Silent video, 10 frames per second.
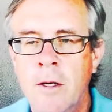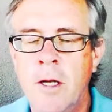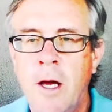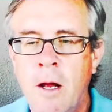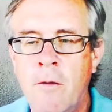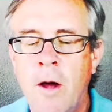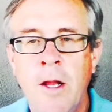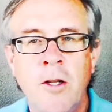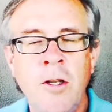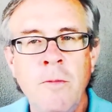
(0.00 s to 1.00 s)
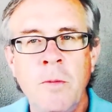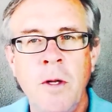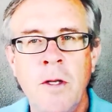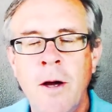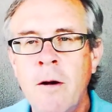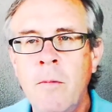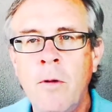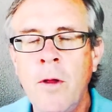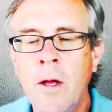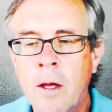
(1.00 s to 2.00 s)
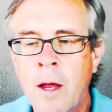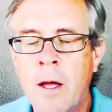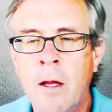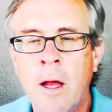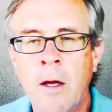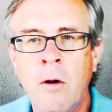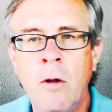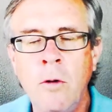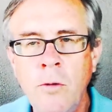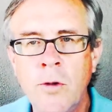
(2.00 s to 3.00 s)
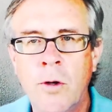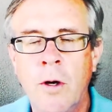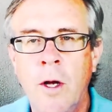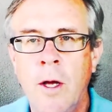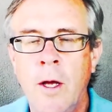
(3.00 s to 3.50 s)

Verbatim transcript: just hanging out with God, and it seems to be a terrible thing, like like you're a loser,